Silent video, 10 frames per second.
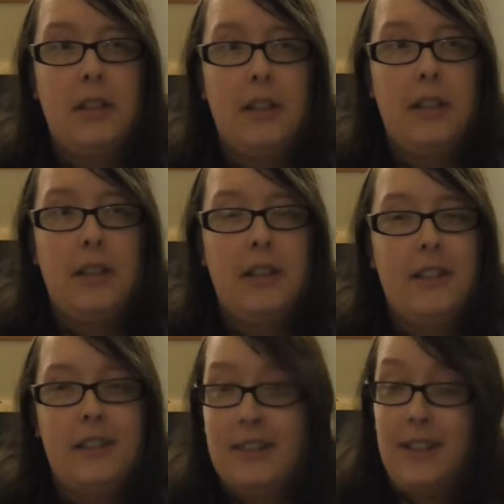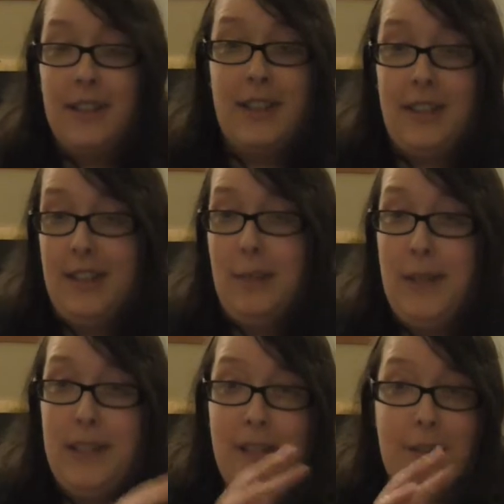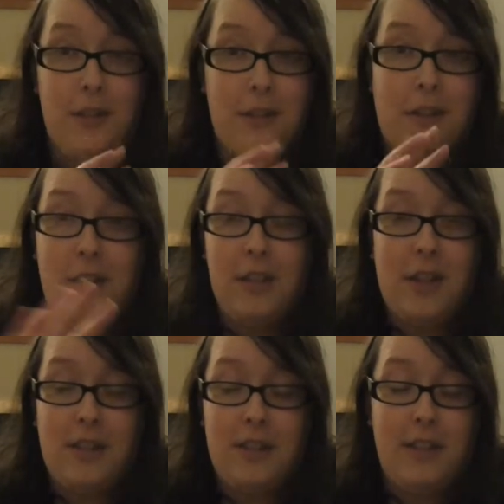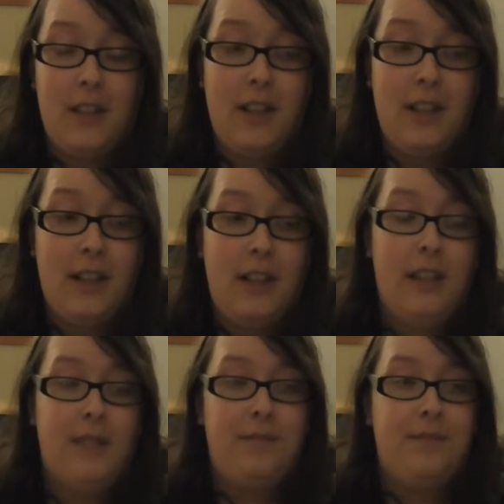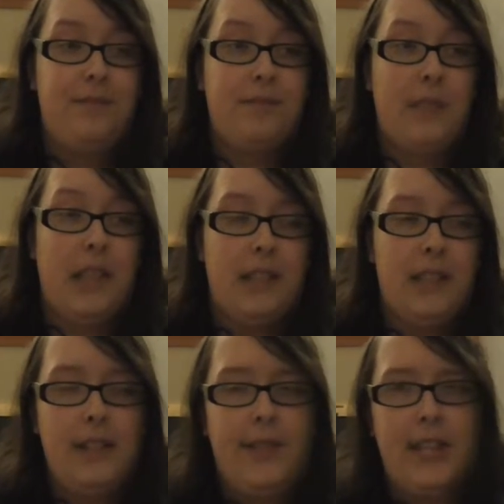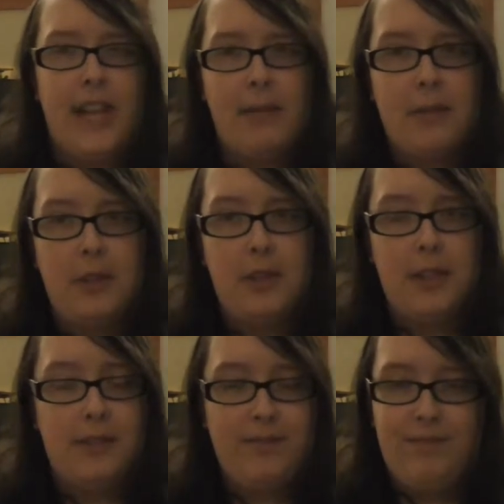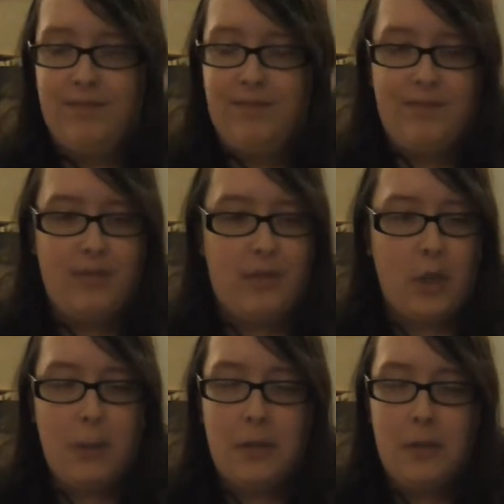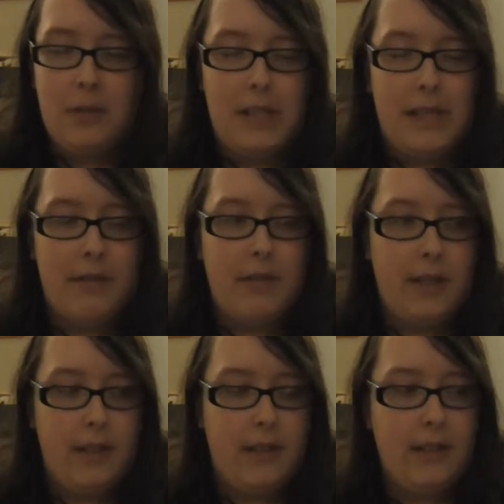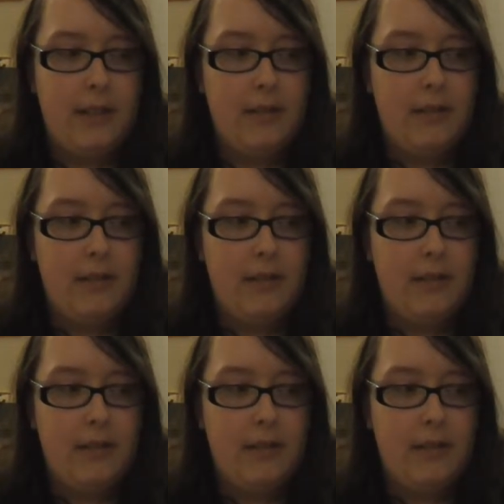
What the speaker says: Yeah, it's completely full of studios and TV cameras and computers and everything.